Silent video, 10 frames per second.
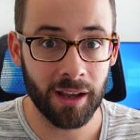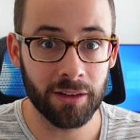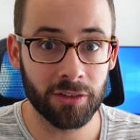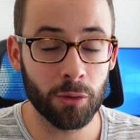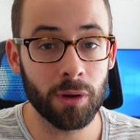
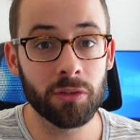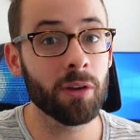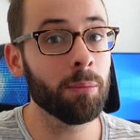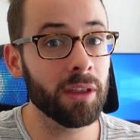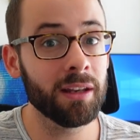And so if
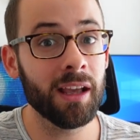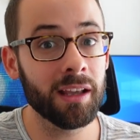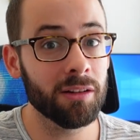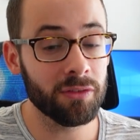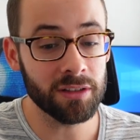something
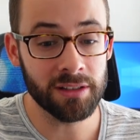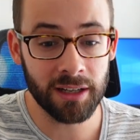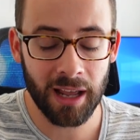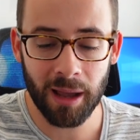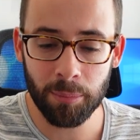negative
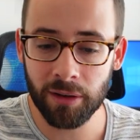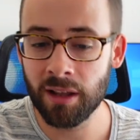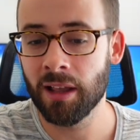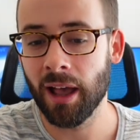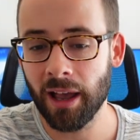did happen
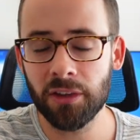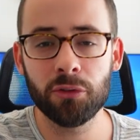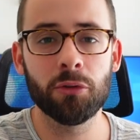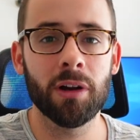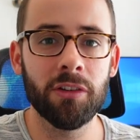as
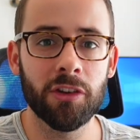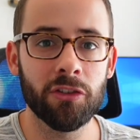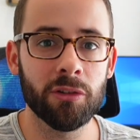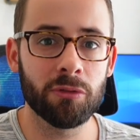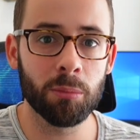the
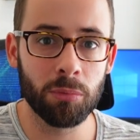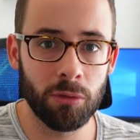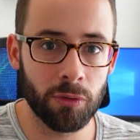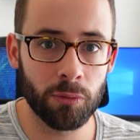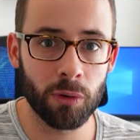transition from
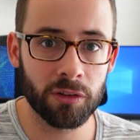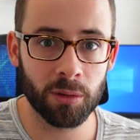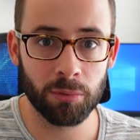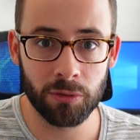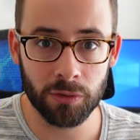proof of work to
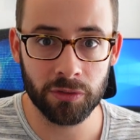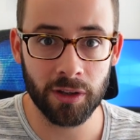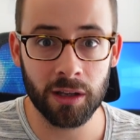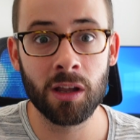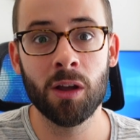proof of
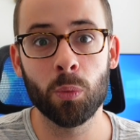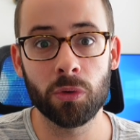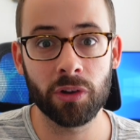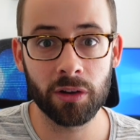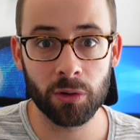stake
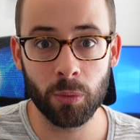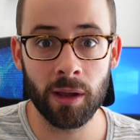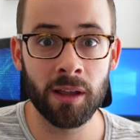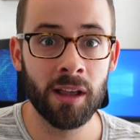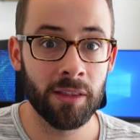was
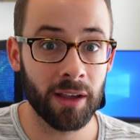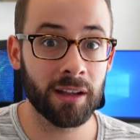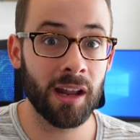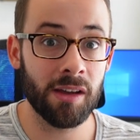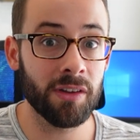underway, that
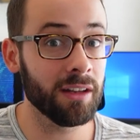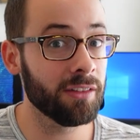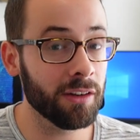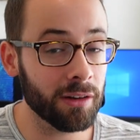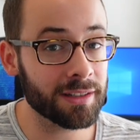could have a
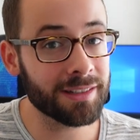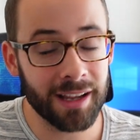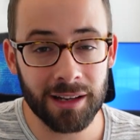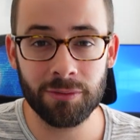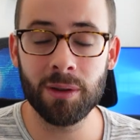serious
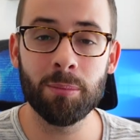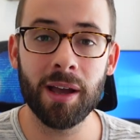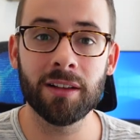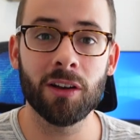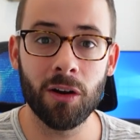negative
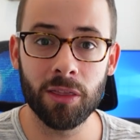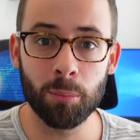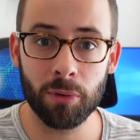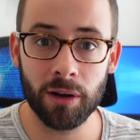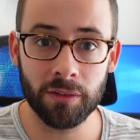impact on the
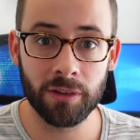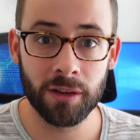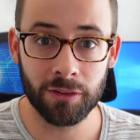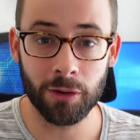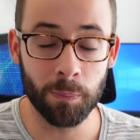price.
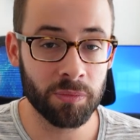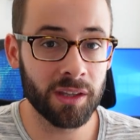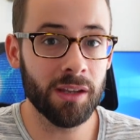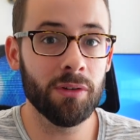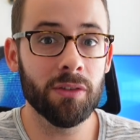So
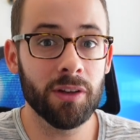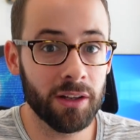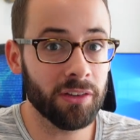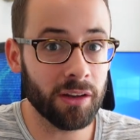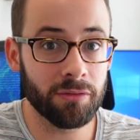even if it
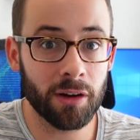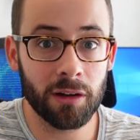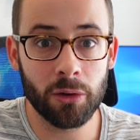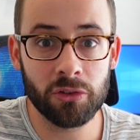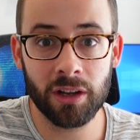is a very
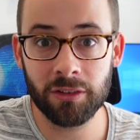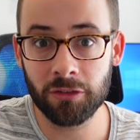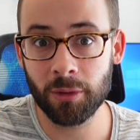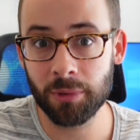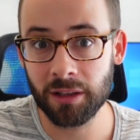low chance of
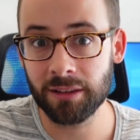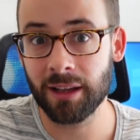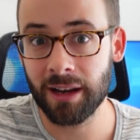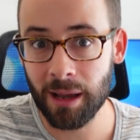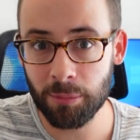something like
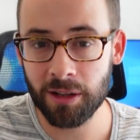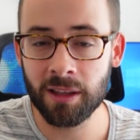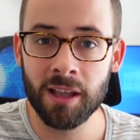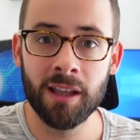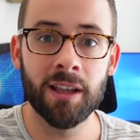that happening,
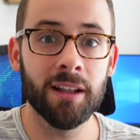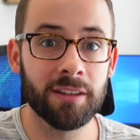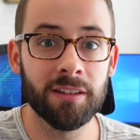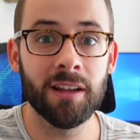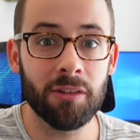
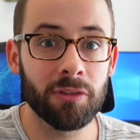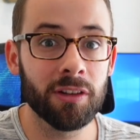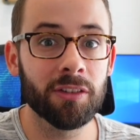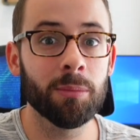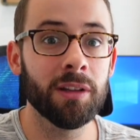it's
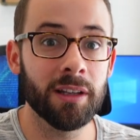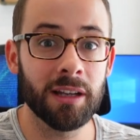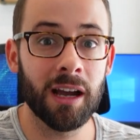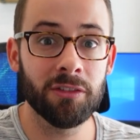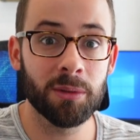definitely something that
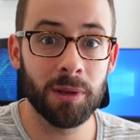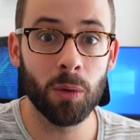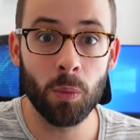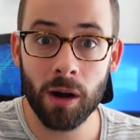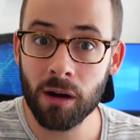you have to be
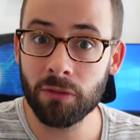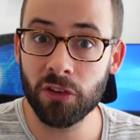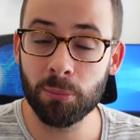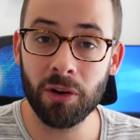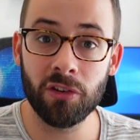aware of,
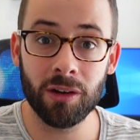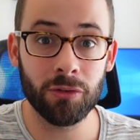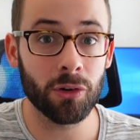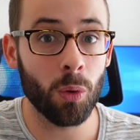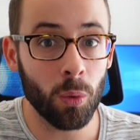especially
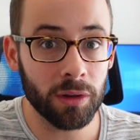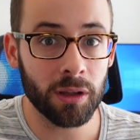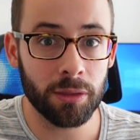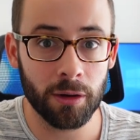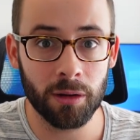if you're holding
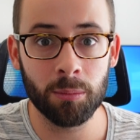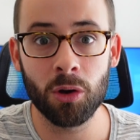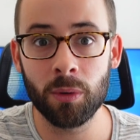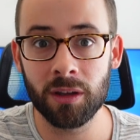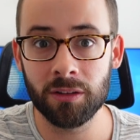Ethereum
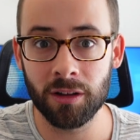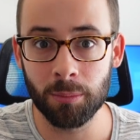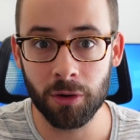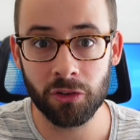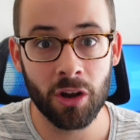going into the
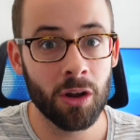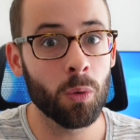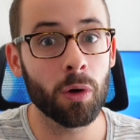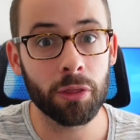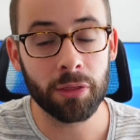merge
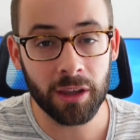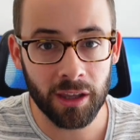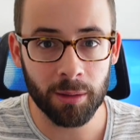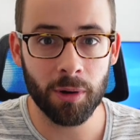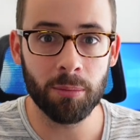or
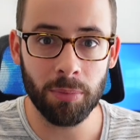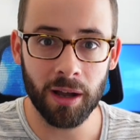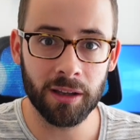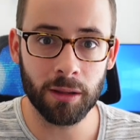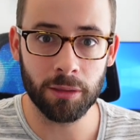thinking about
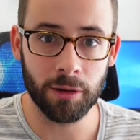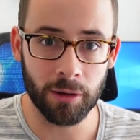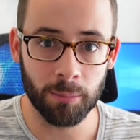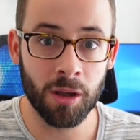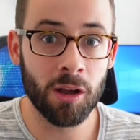buying
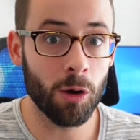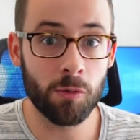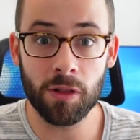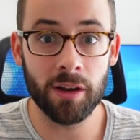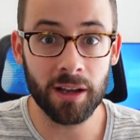Ethereum
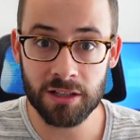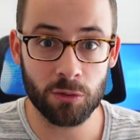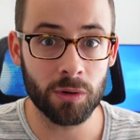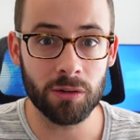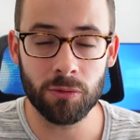over the next
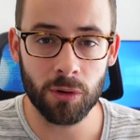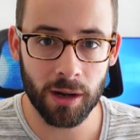24